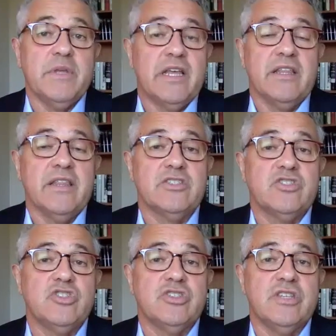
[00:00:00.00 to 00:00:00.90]
that's
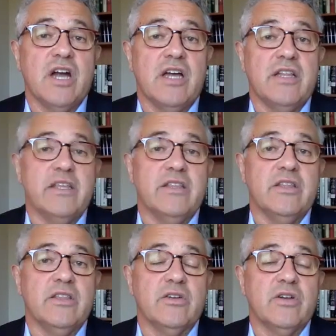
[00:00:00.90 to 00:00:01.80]
just not,
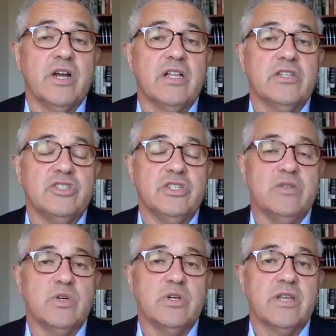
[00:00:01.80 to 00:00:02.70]
the chronology didn't
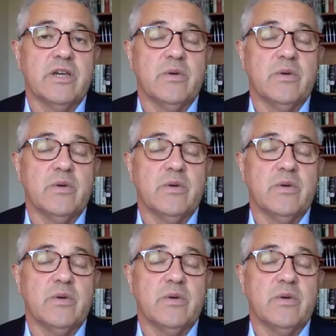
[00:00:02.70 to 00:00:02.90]
work that way.